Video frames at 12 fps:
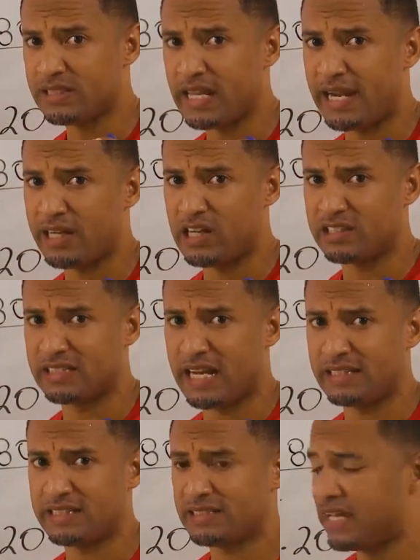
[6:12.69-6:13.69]

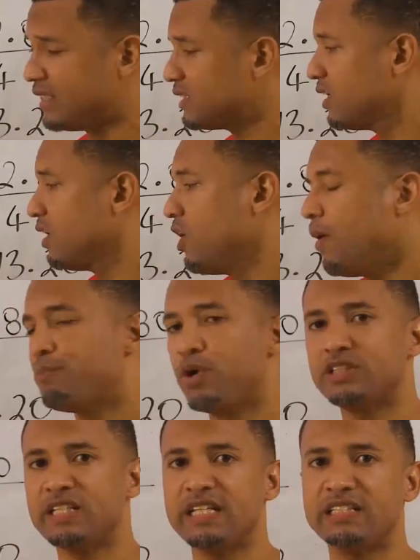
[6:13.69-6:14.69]
$9.90,
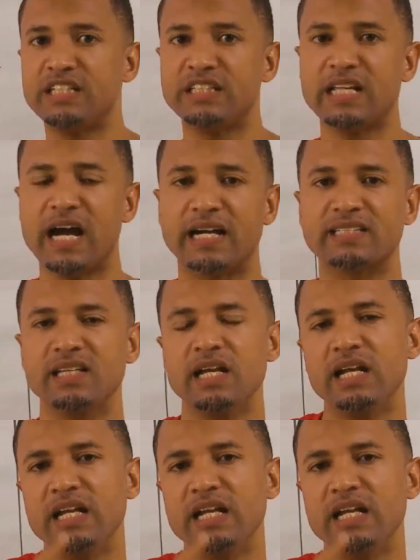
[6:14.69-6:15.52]
percentage tax.